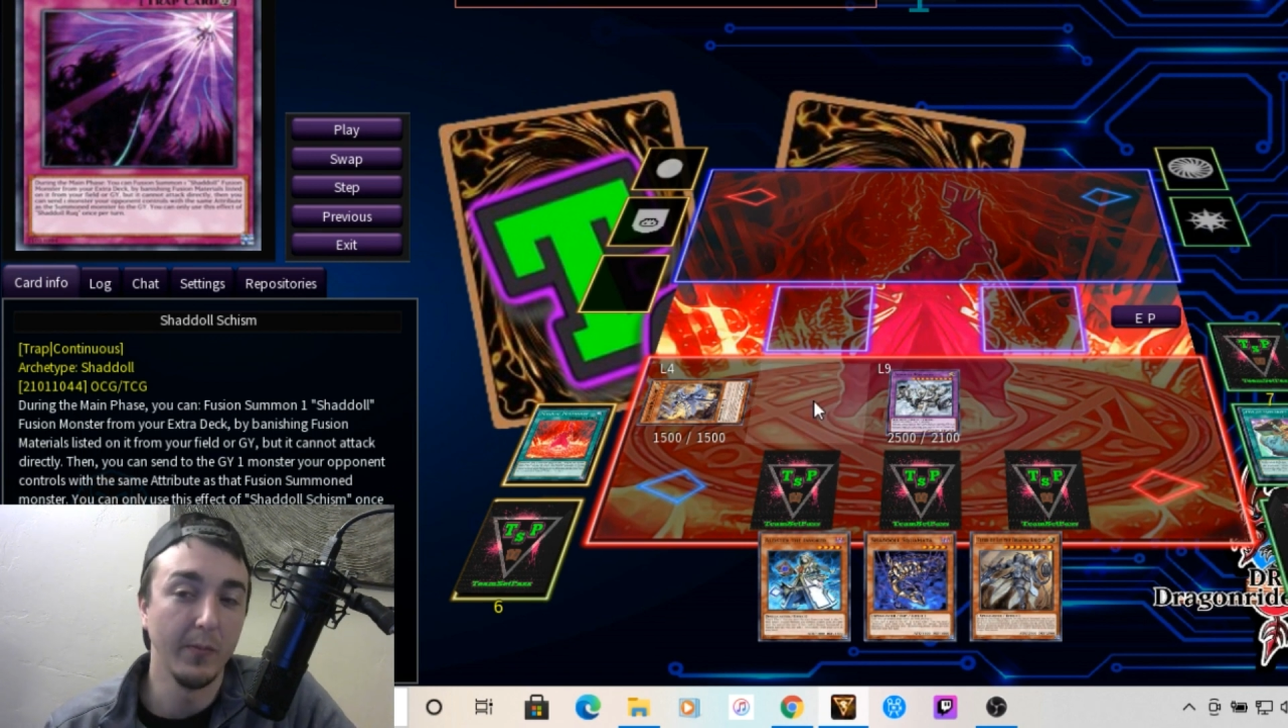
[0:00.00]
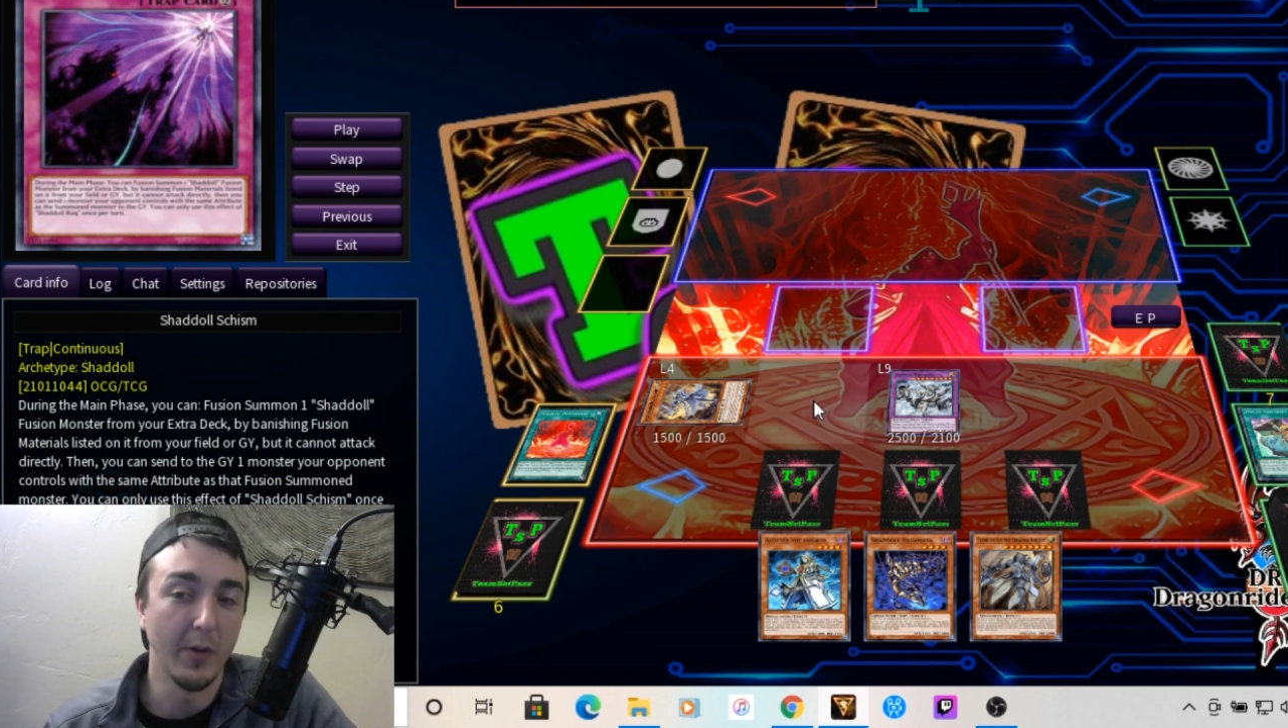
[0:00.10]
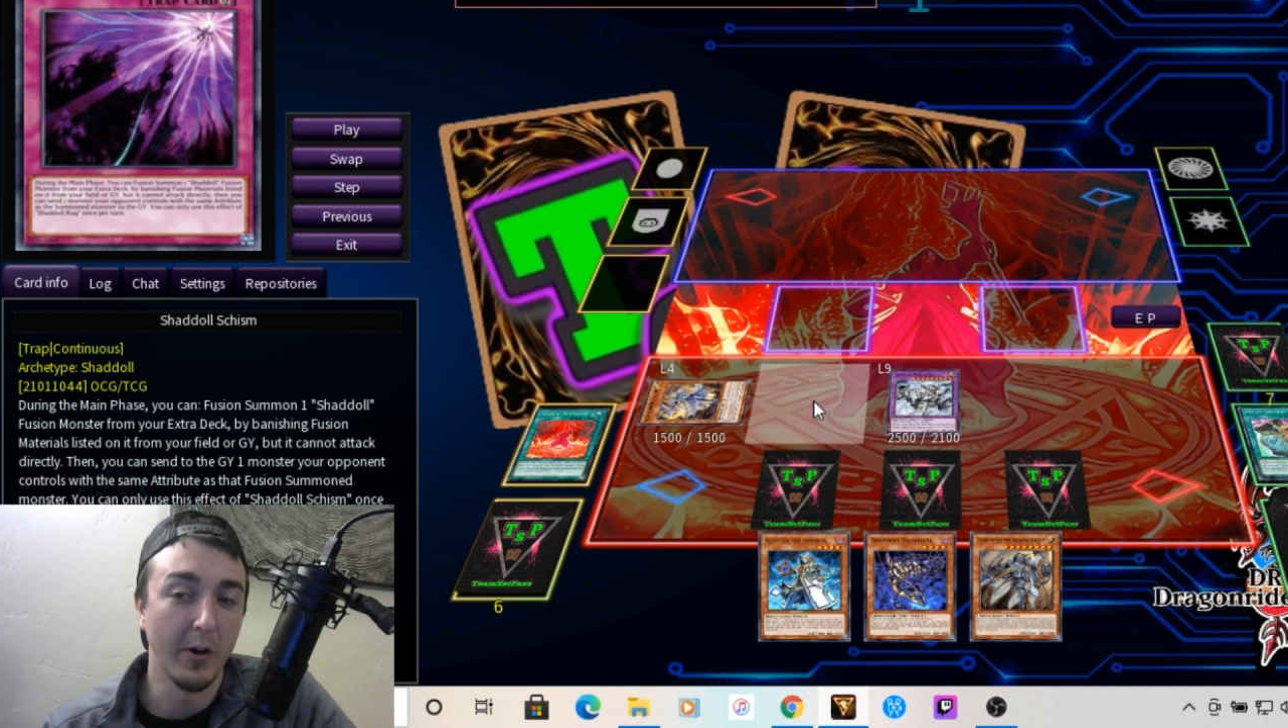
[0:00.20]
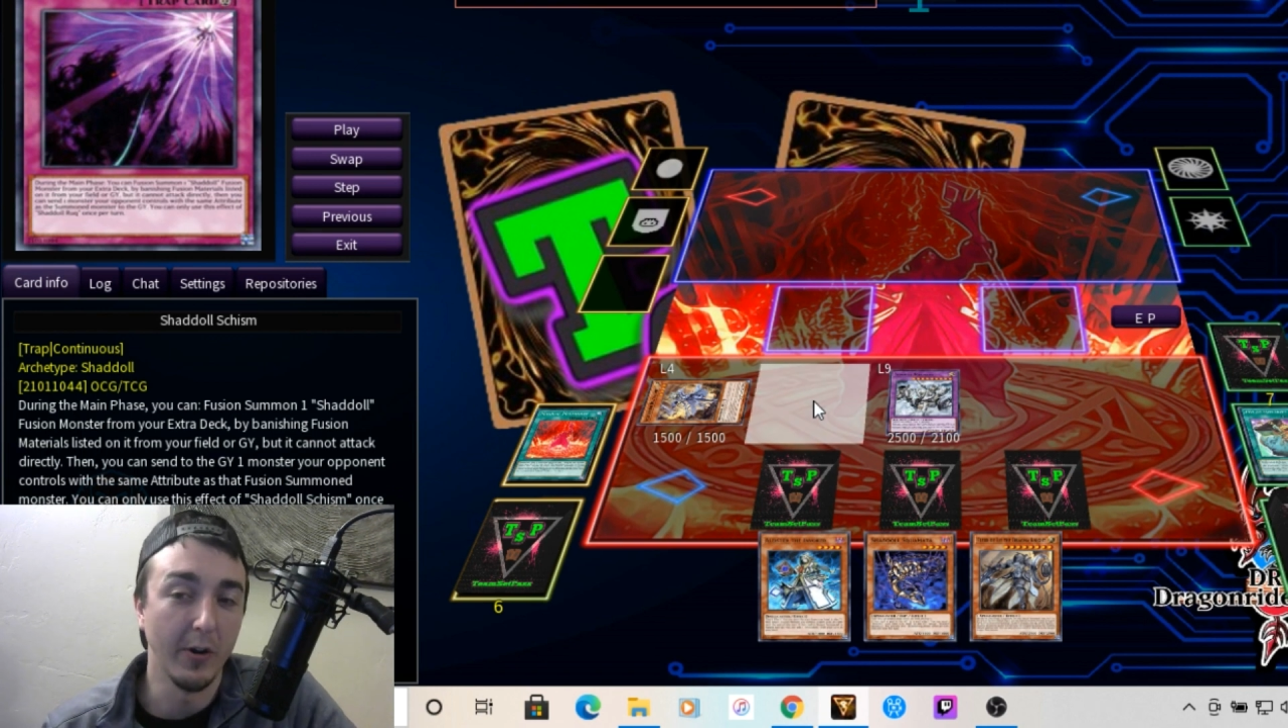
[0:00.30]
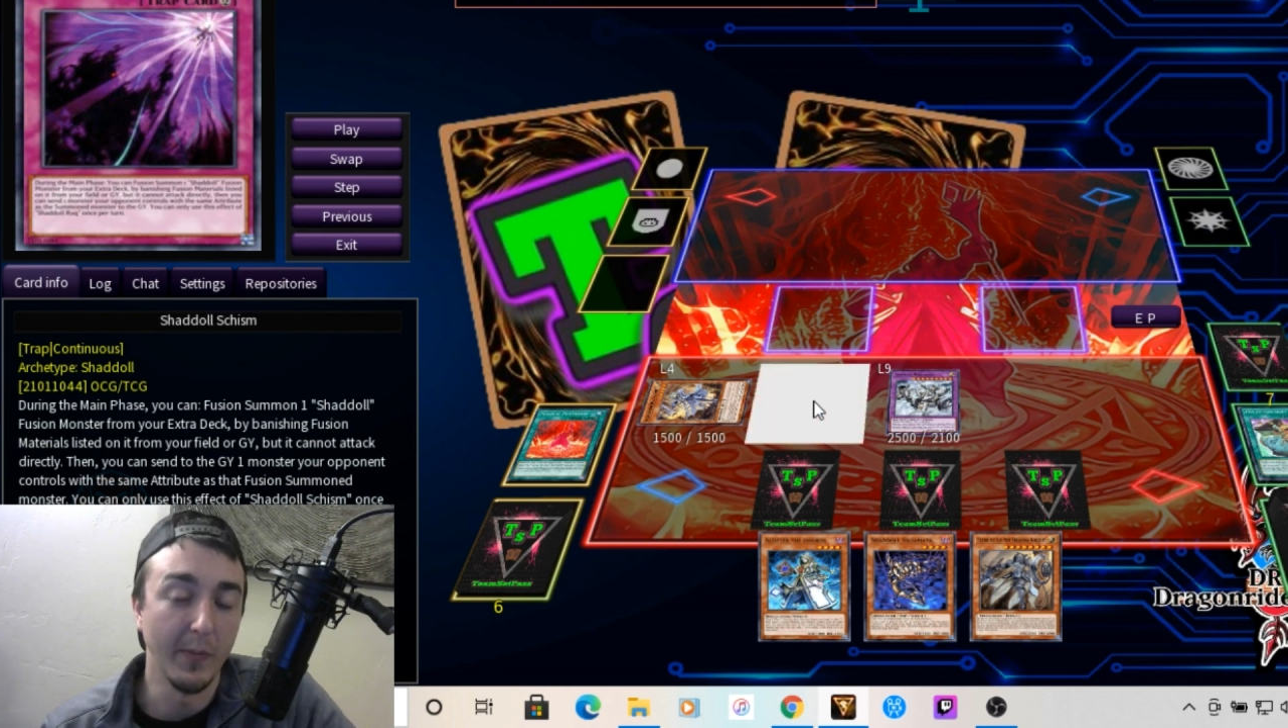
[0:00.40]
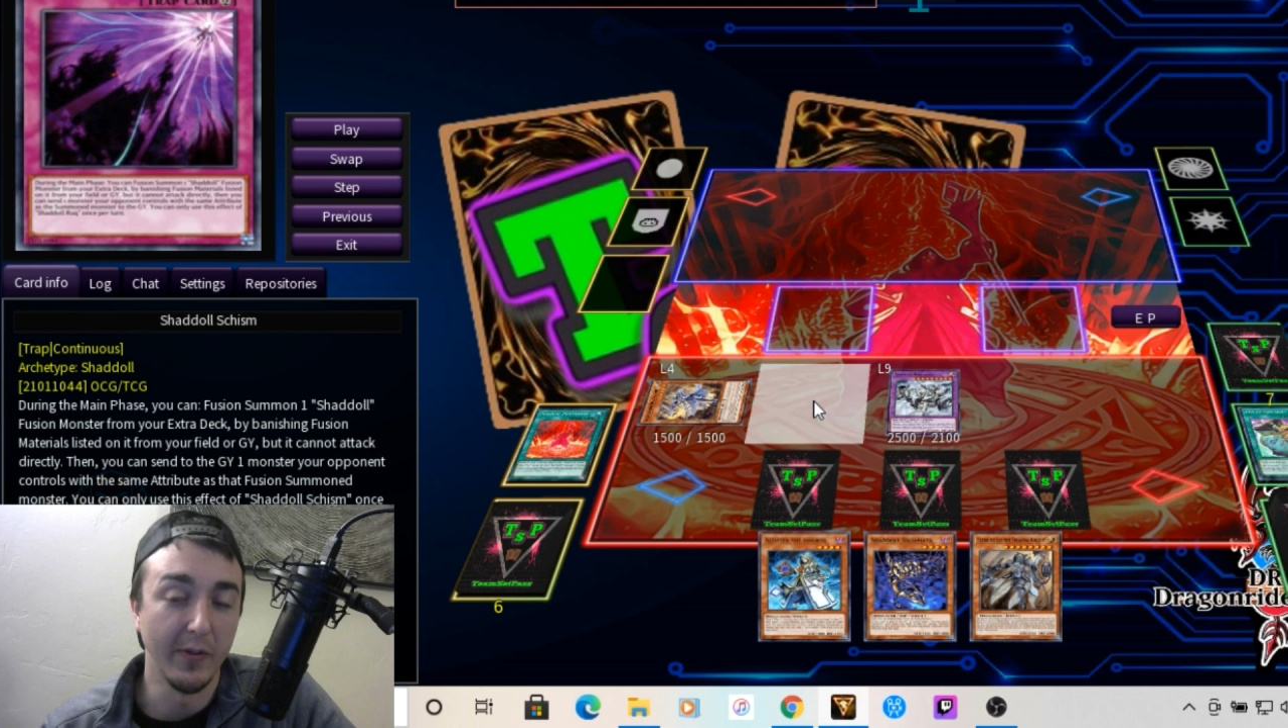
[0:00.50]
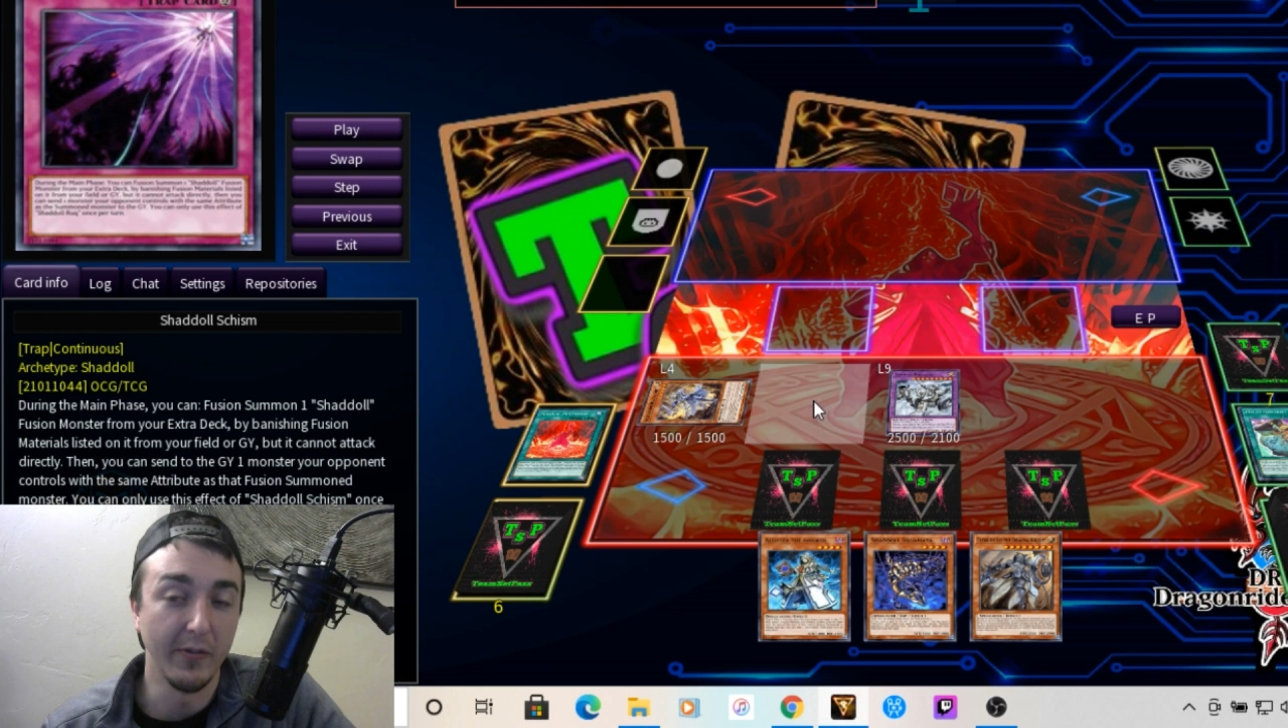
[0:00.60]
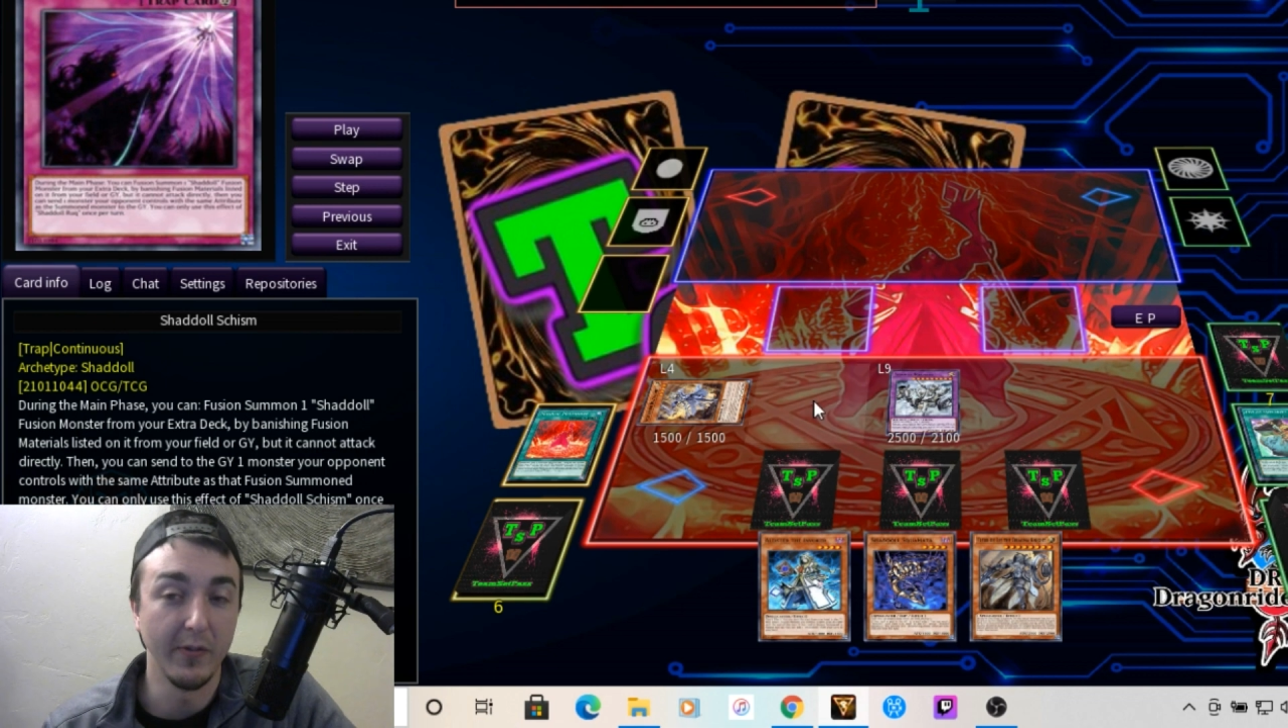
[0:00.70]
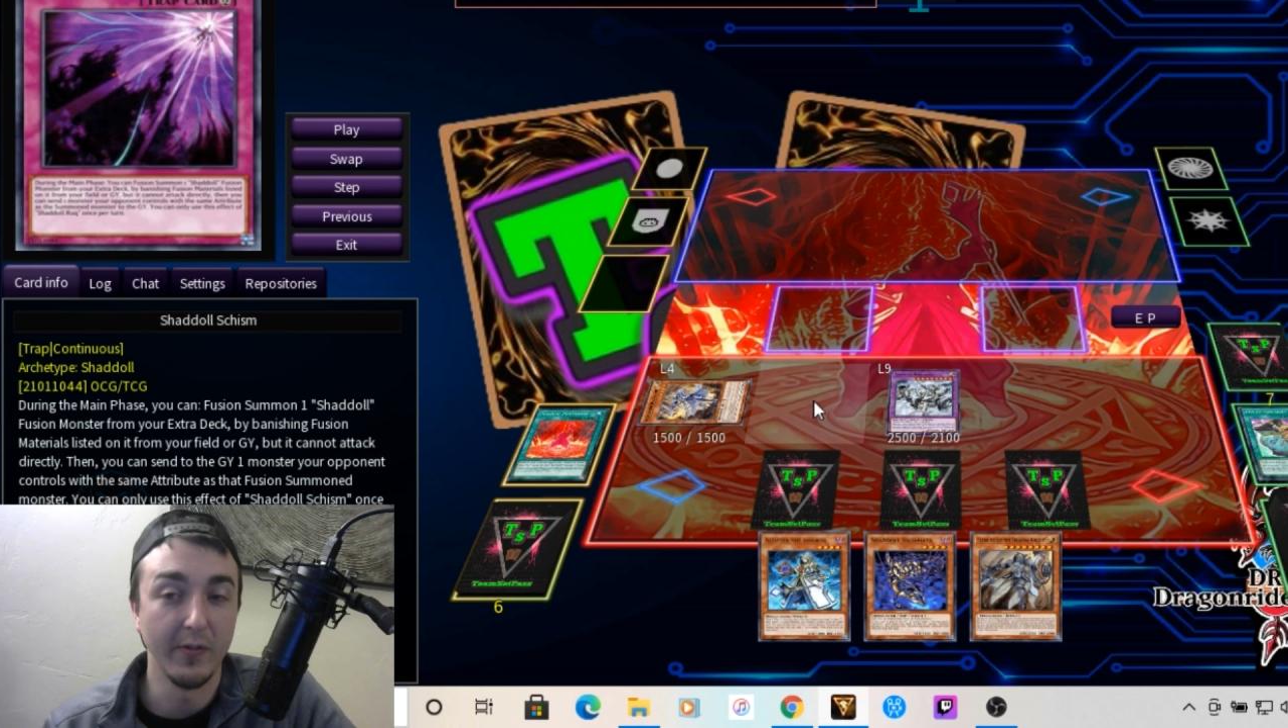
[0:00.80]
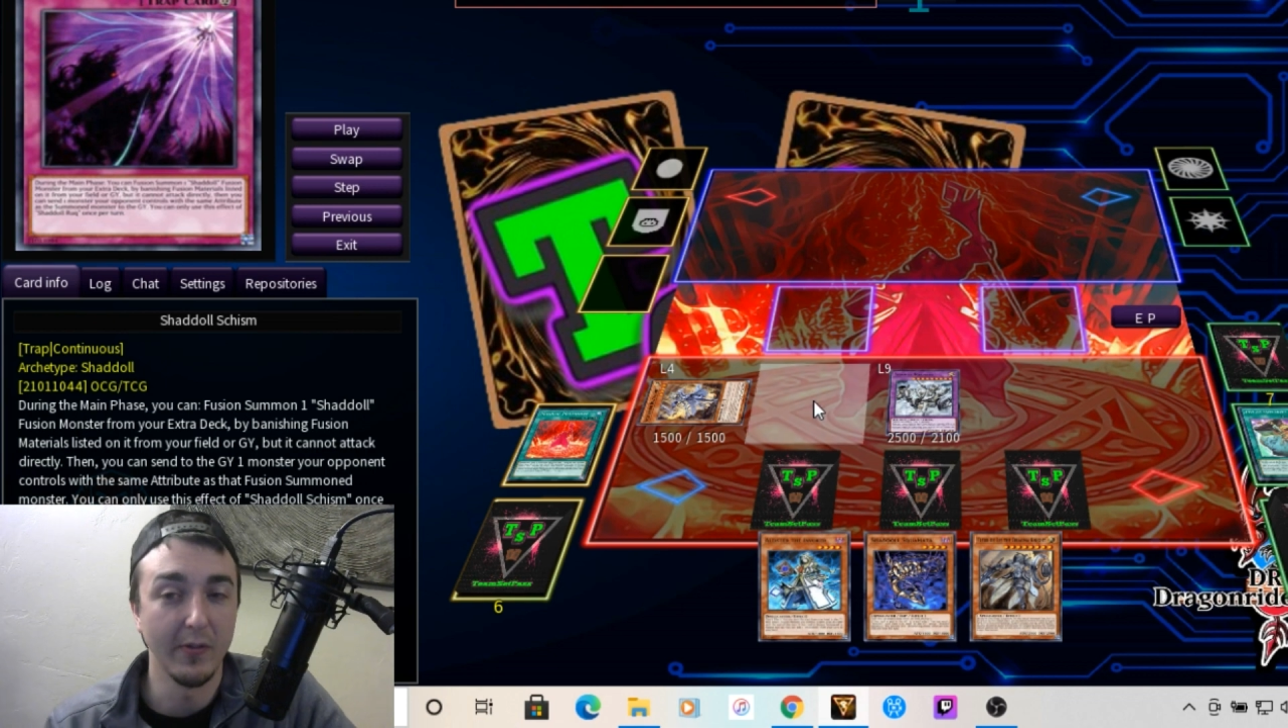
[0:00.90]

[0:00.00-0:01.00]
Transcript: Artemis,